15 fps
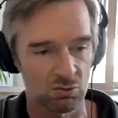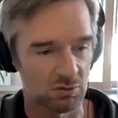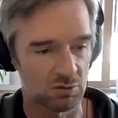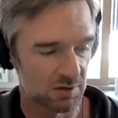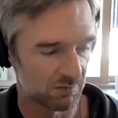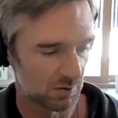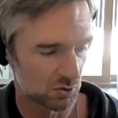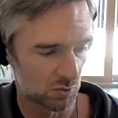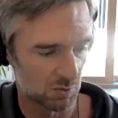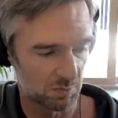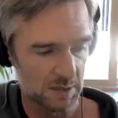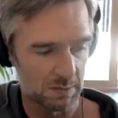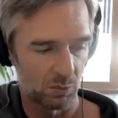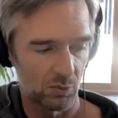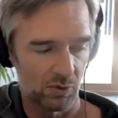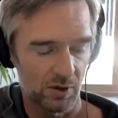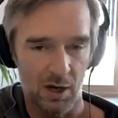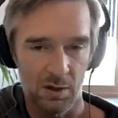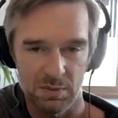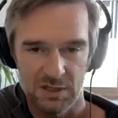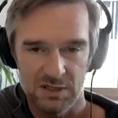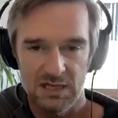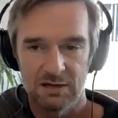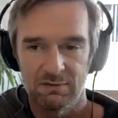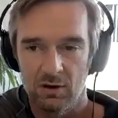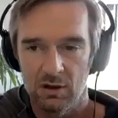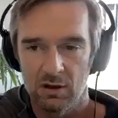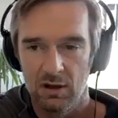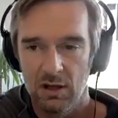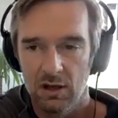or interviews with people that I perceive
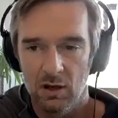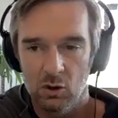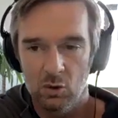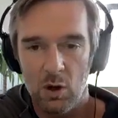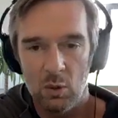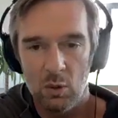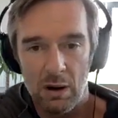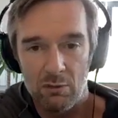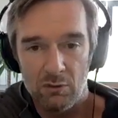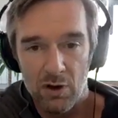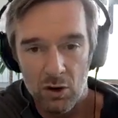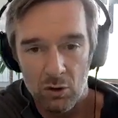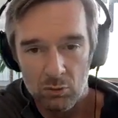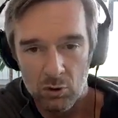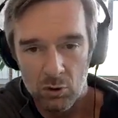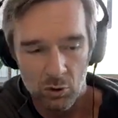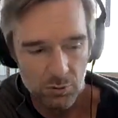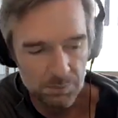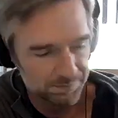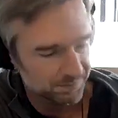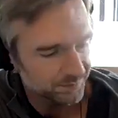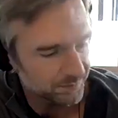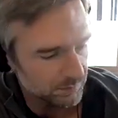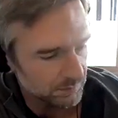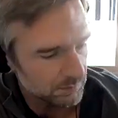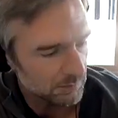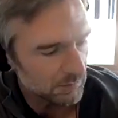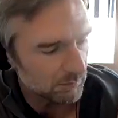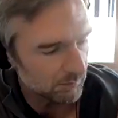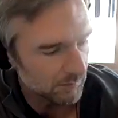are quite well known, or
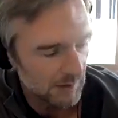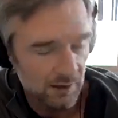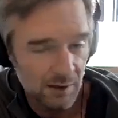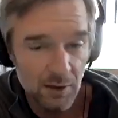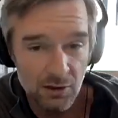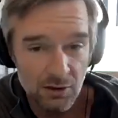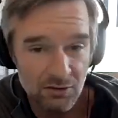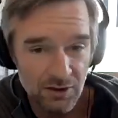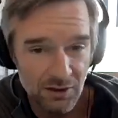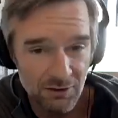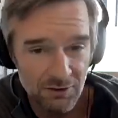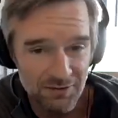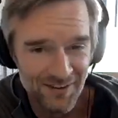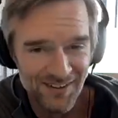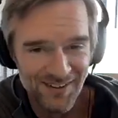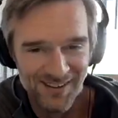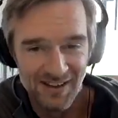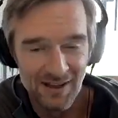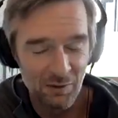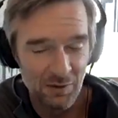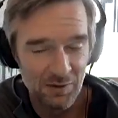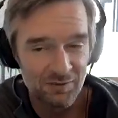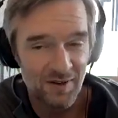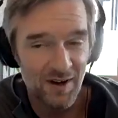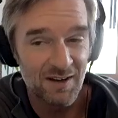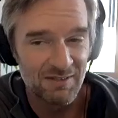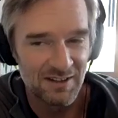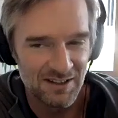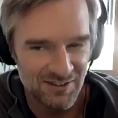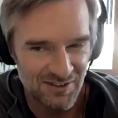like yourself with
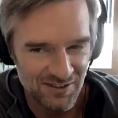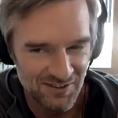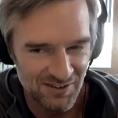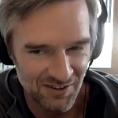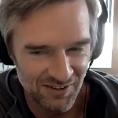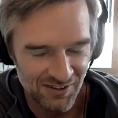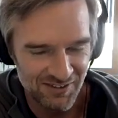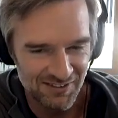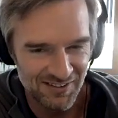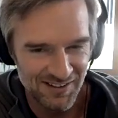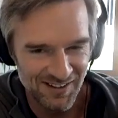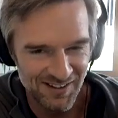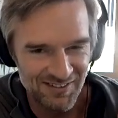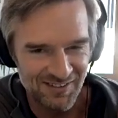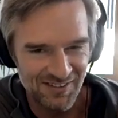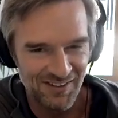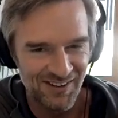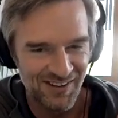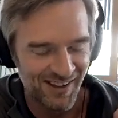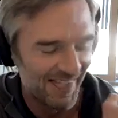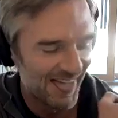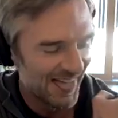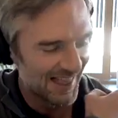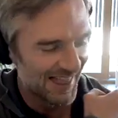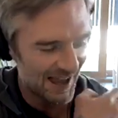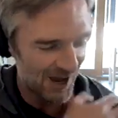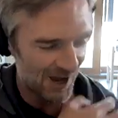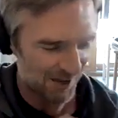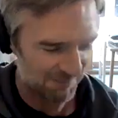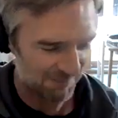5 listeners, not the 3 that I've got,
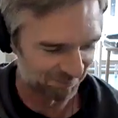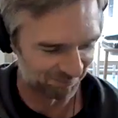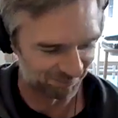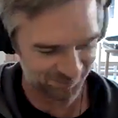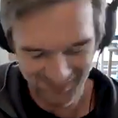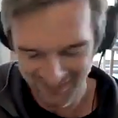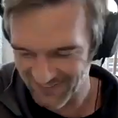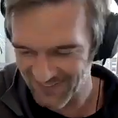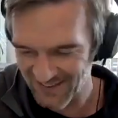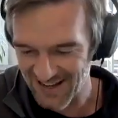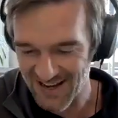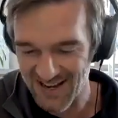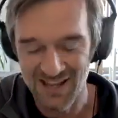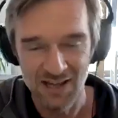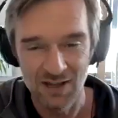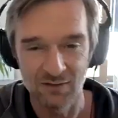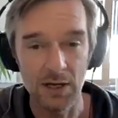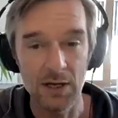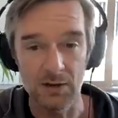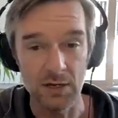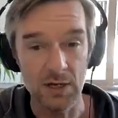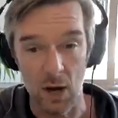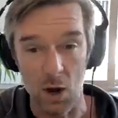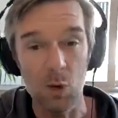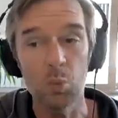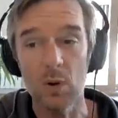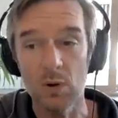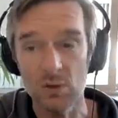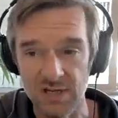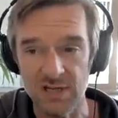then I
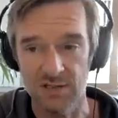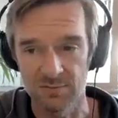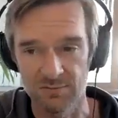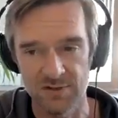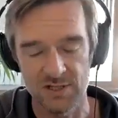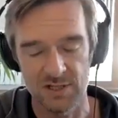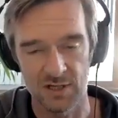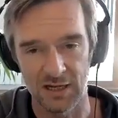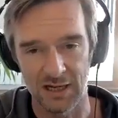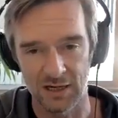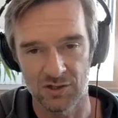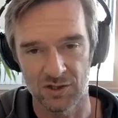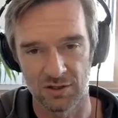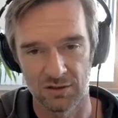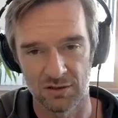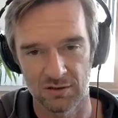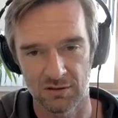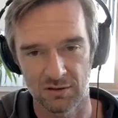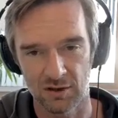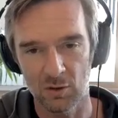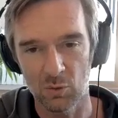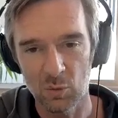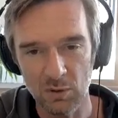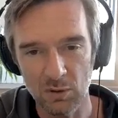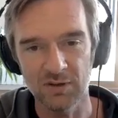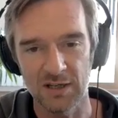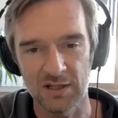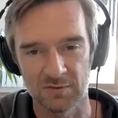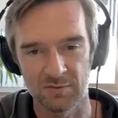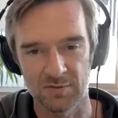will take some physical action. I will
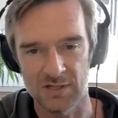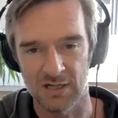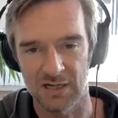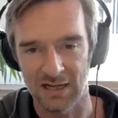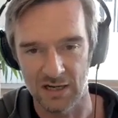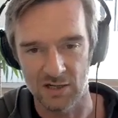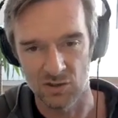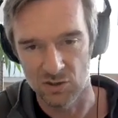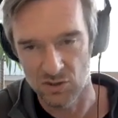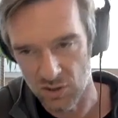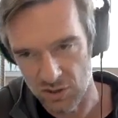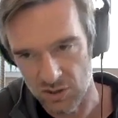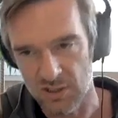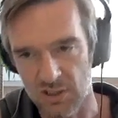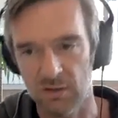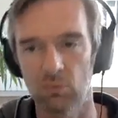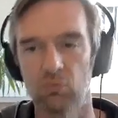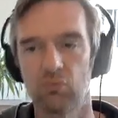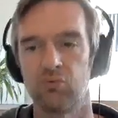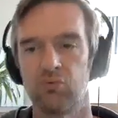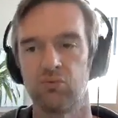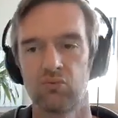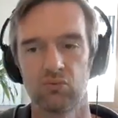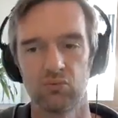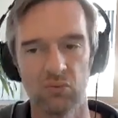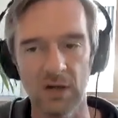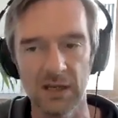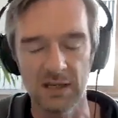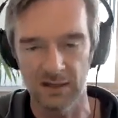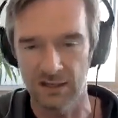take some physical action just to
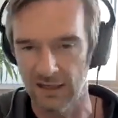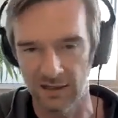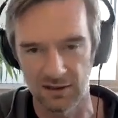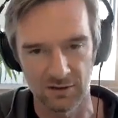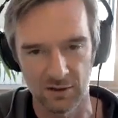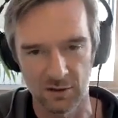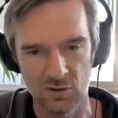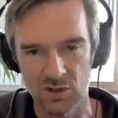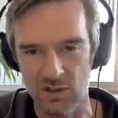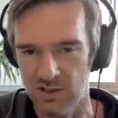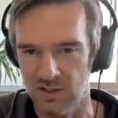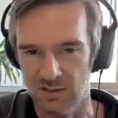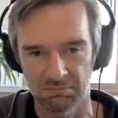regulate, just to,